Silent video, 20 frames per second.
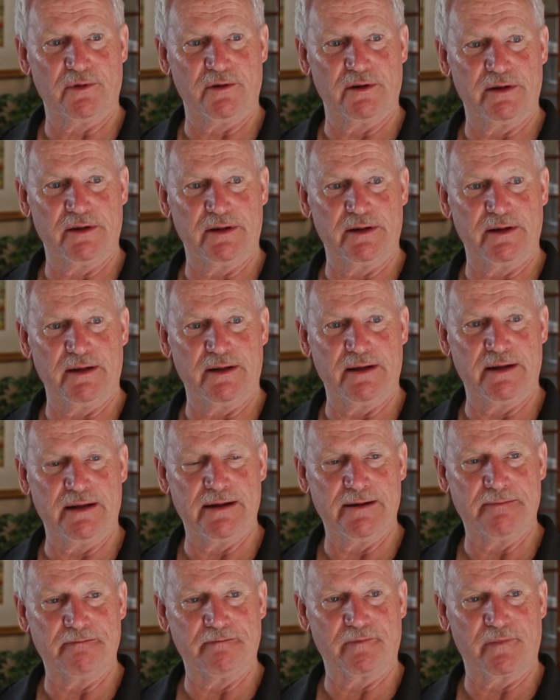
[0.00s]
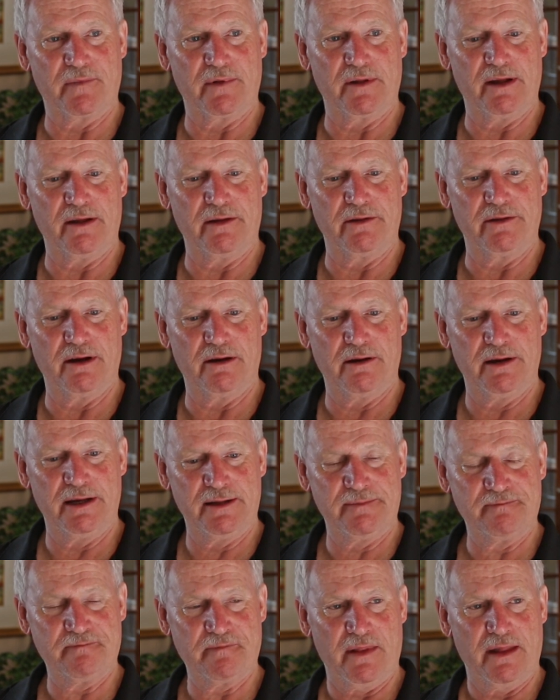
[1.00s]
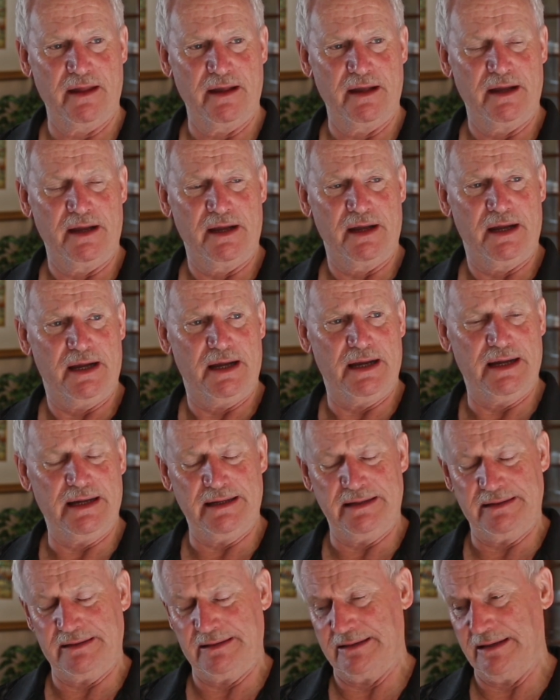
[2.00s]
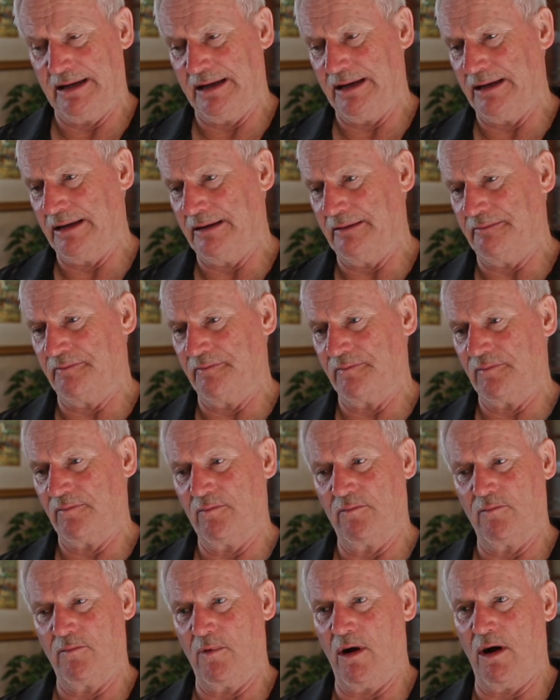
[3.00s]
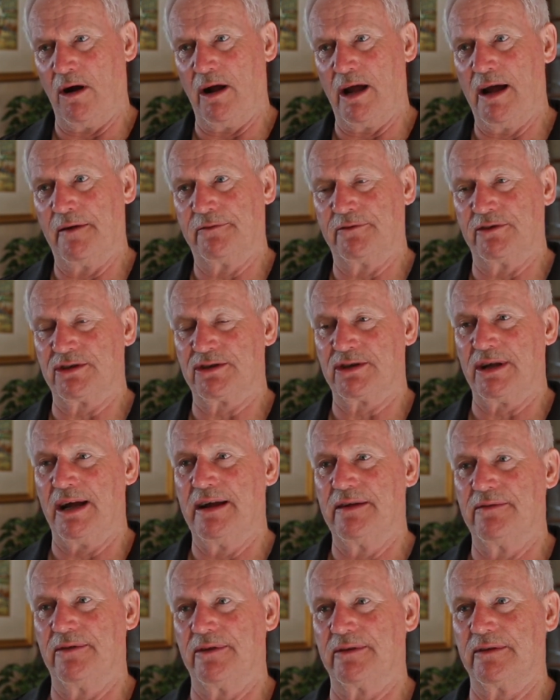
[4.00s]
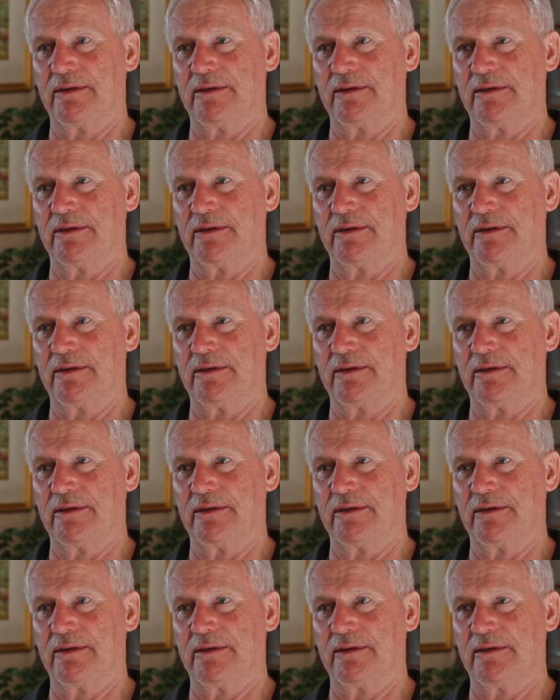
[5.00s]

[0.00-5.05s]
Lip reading: by Johan, and I have to say